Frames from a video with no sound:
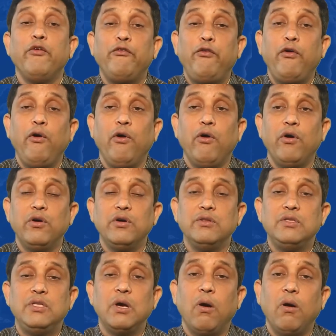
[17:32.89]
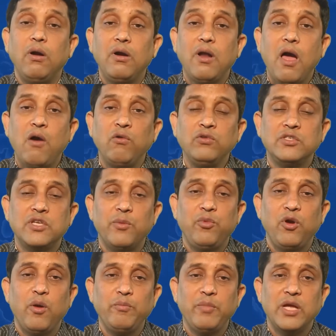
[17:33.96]
for the all-round
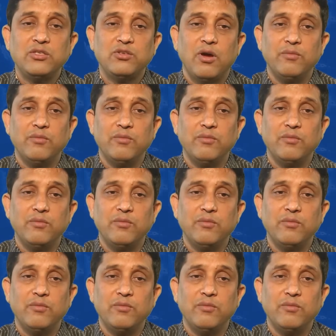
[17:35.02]
development